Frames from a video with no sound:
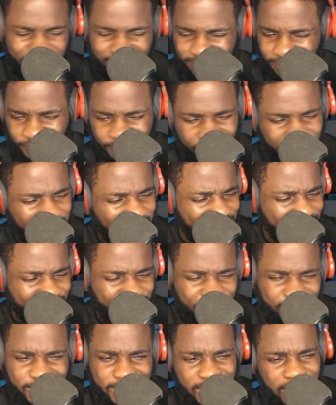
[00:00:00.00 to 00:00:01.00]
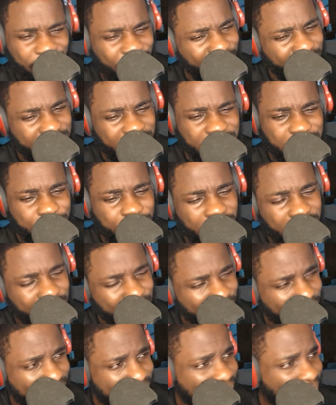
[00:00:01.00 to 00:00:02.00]
5, 7 years back,
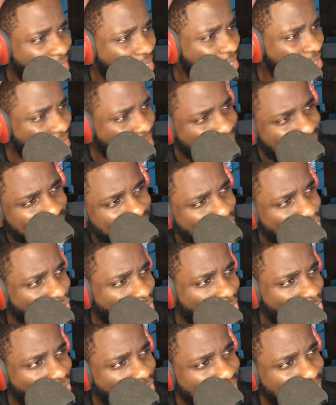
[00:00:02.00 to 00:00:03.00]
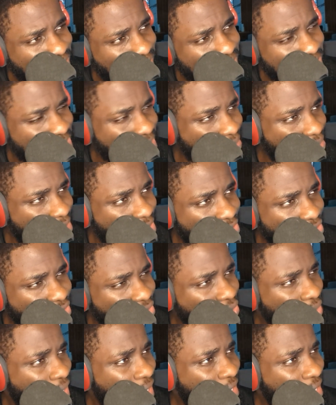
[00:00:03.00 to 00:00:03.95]
we are hearing snakes swallowing 13 billion. We are